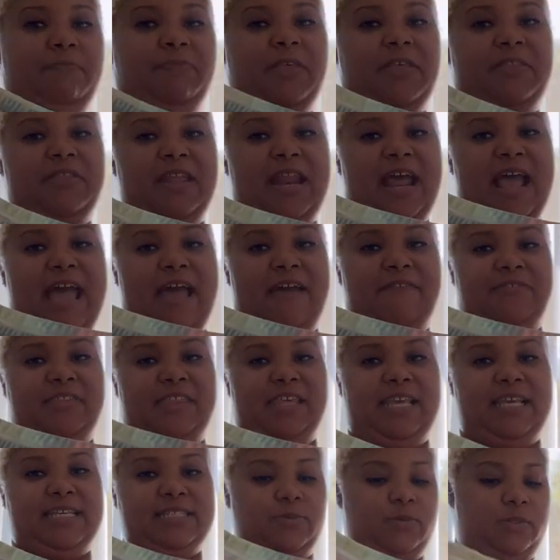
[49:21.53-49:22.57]
And then I have
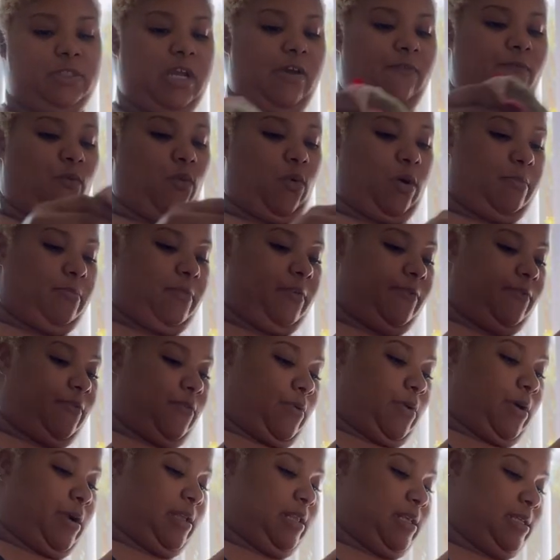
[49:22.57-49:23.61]
these, which I've worn before,